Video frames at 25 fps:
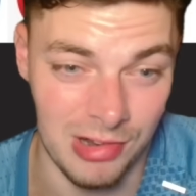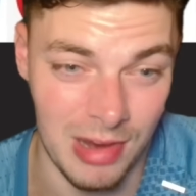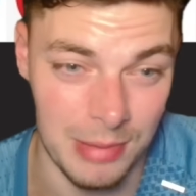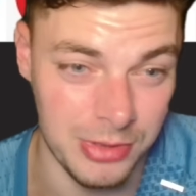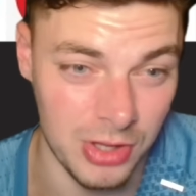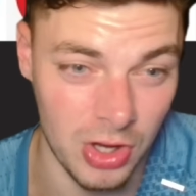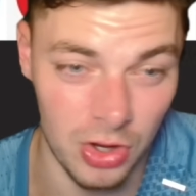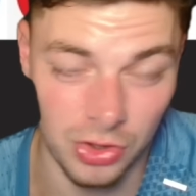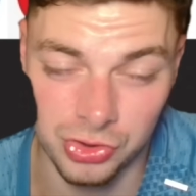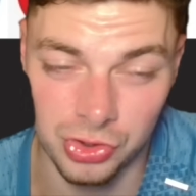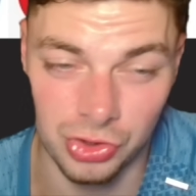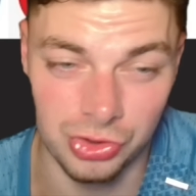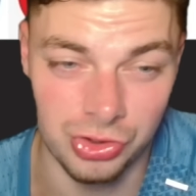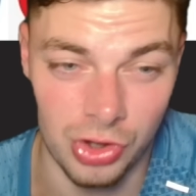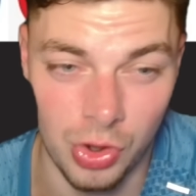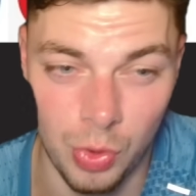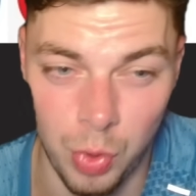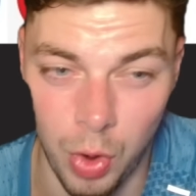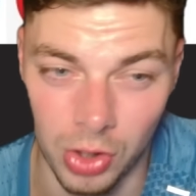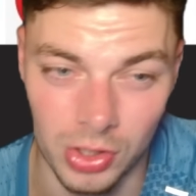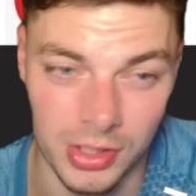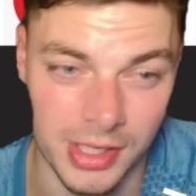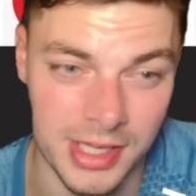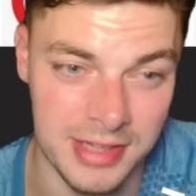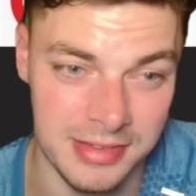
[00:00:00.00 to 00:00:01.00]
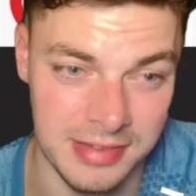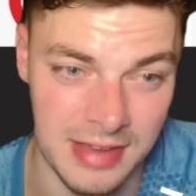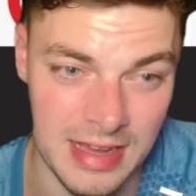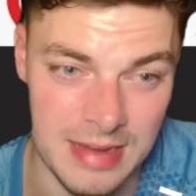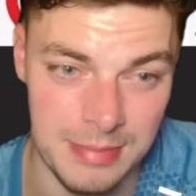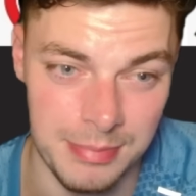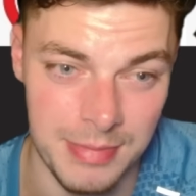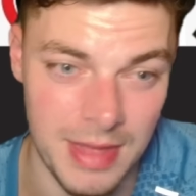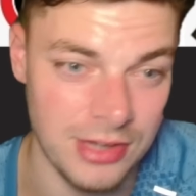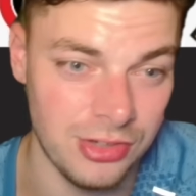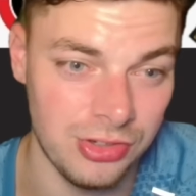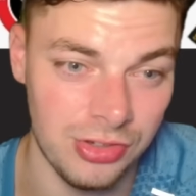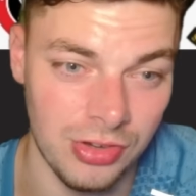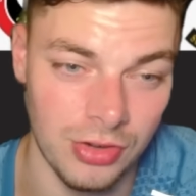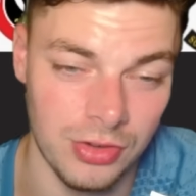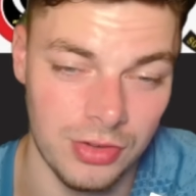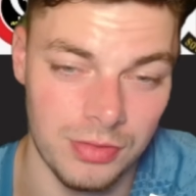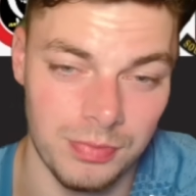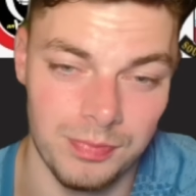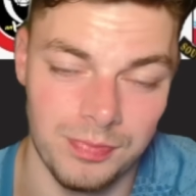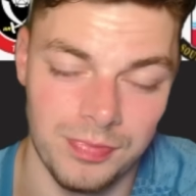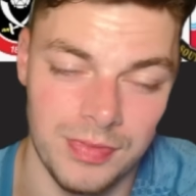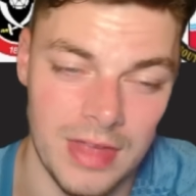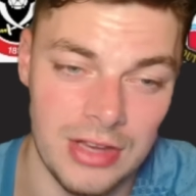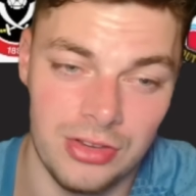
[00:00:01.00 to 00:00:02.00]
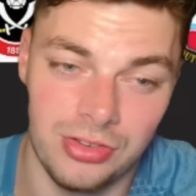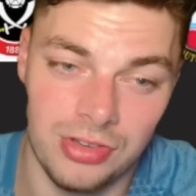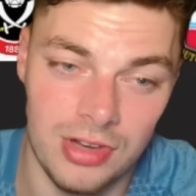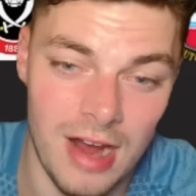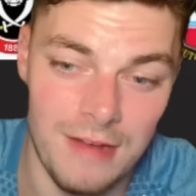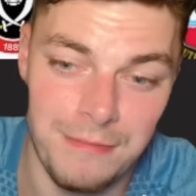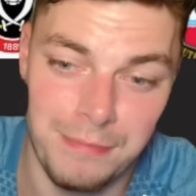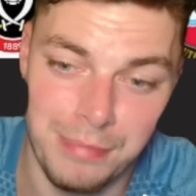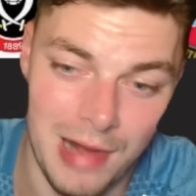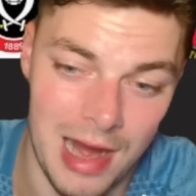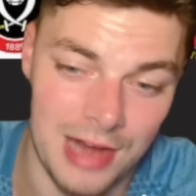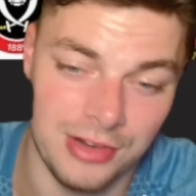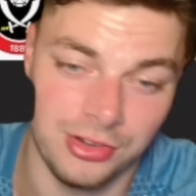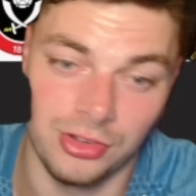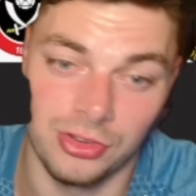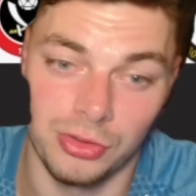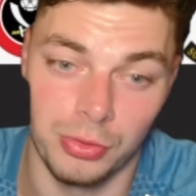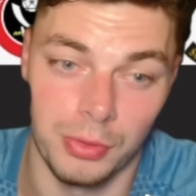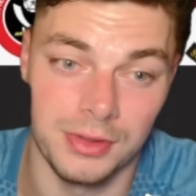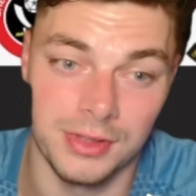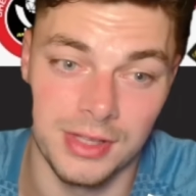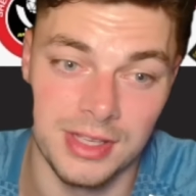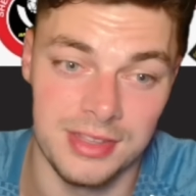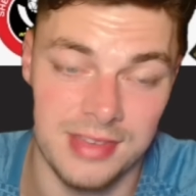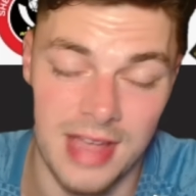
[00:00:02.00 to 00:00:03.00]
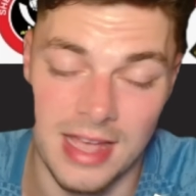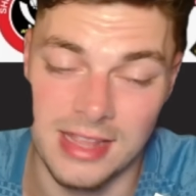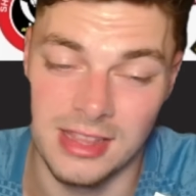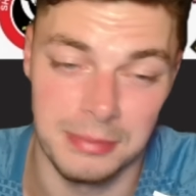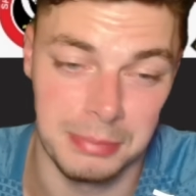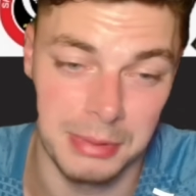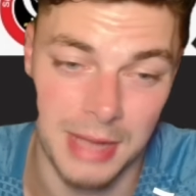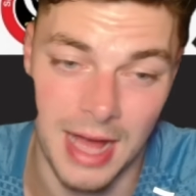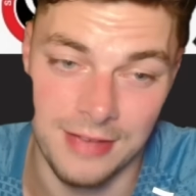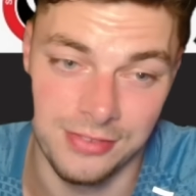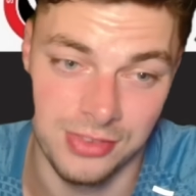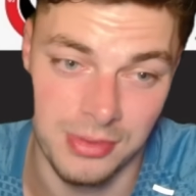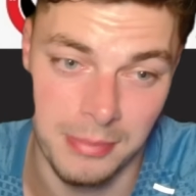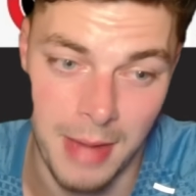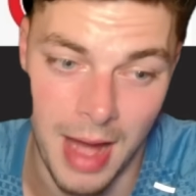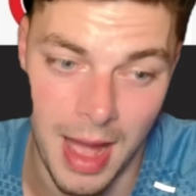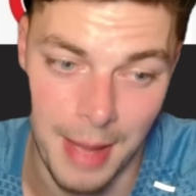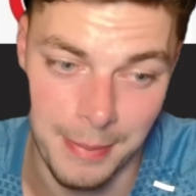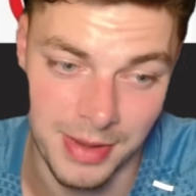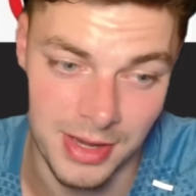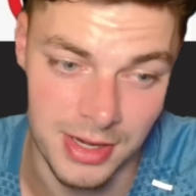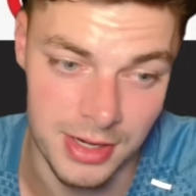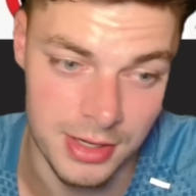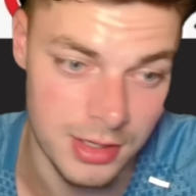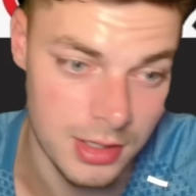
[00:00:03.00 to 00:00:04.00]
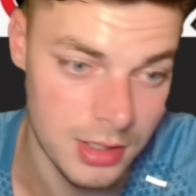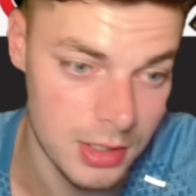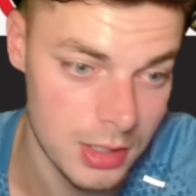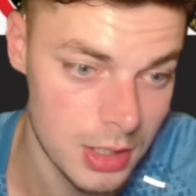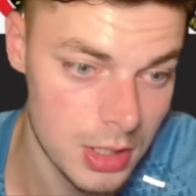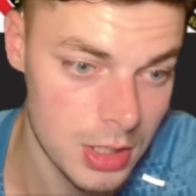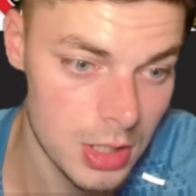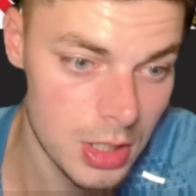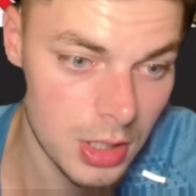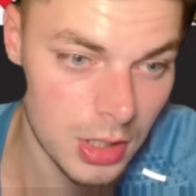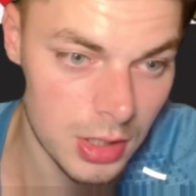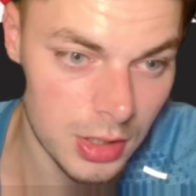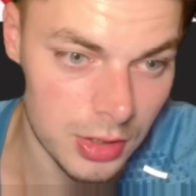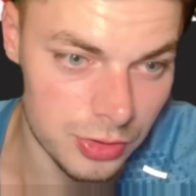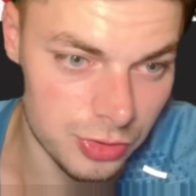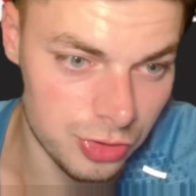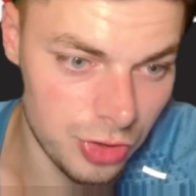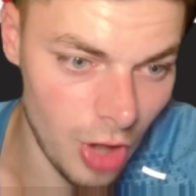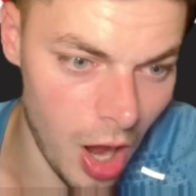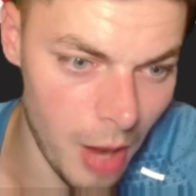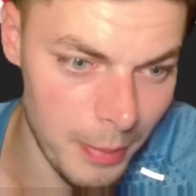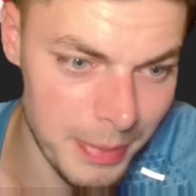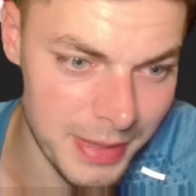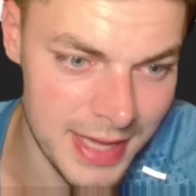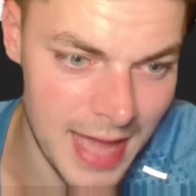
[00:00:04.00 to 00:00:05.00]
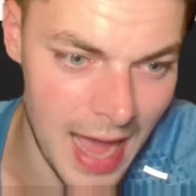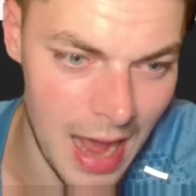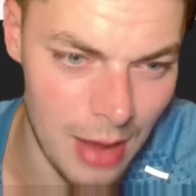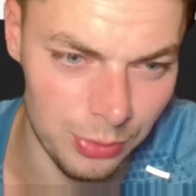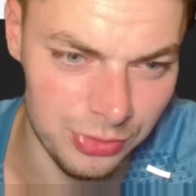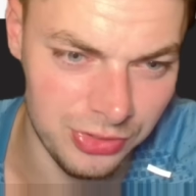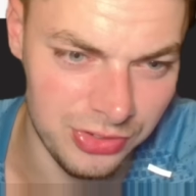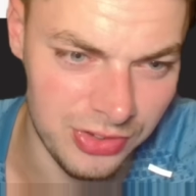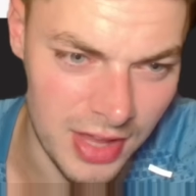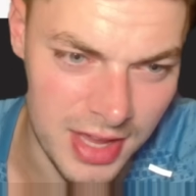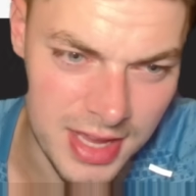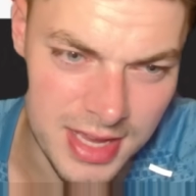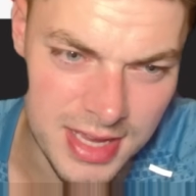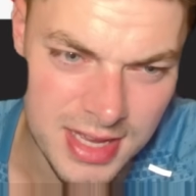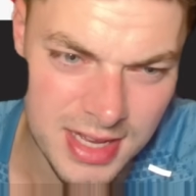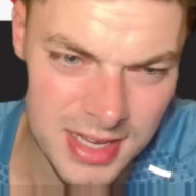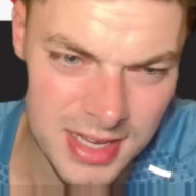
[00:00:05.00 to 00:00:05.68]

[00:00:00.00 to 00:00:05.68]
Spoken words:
They've got such a quality team. They should have pressure to at least get in the playoffs, in my opinion. Derby County,